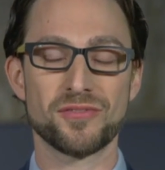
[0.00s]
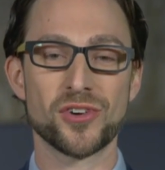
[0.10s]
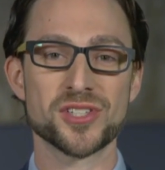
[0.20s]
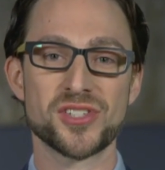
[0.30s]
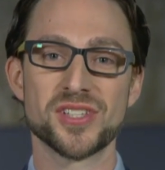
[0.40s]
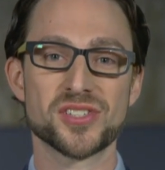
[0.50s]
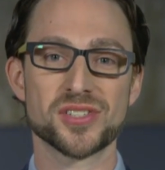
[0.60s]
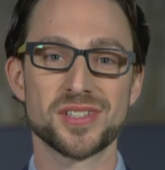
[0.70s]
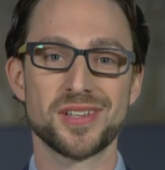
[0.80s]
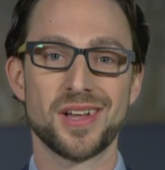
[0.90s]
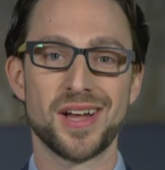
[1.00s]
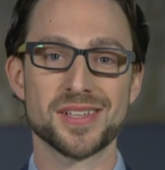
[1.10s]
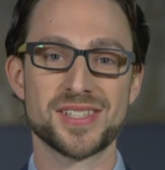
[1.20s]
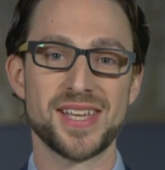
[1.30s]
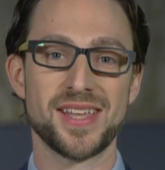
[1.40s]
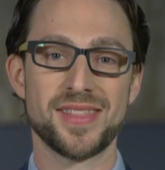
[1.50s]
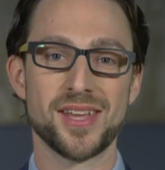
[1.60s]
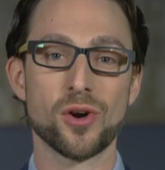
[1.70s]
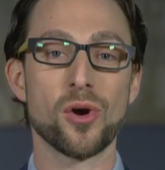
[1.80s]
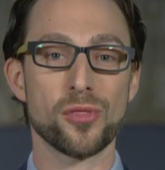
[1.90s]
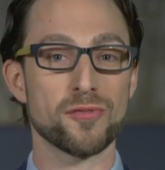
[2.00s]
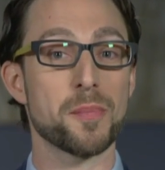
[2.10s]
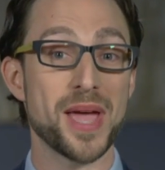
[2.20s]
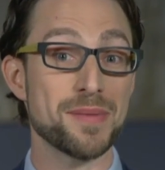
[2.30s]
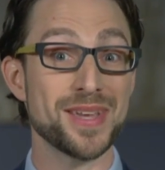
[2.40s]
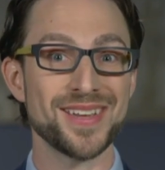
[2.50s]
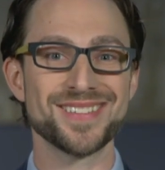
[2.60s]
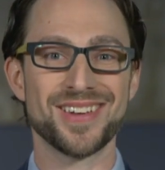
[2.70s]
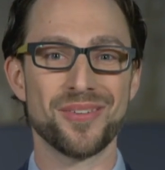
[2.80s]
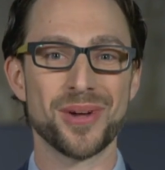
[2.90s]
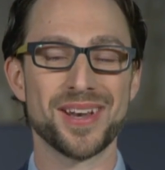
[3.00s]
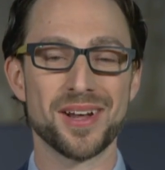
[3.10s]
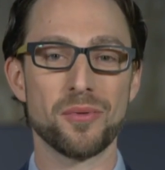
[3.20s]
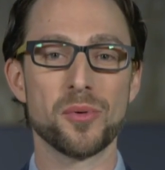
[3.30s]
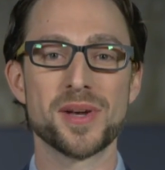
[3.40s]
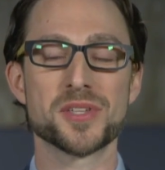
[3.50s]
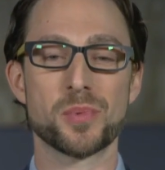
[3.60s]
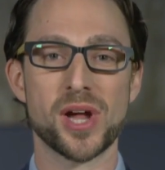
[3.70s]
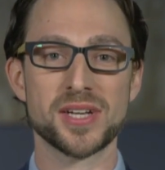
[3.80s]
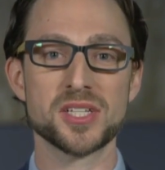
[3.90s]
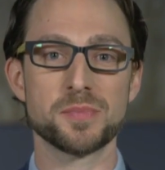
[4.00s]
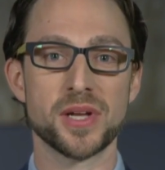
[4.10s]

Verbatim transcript: for instance, see the growth of a baby when a woman is pregnant,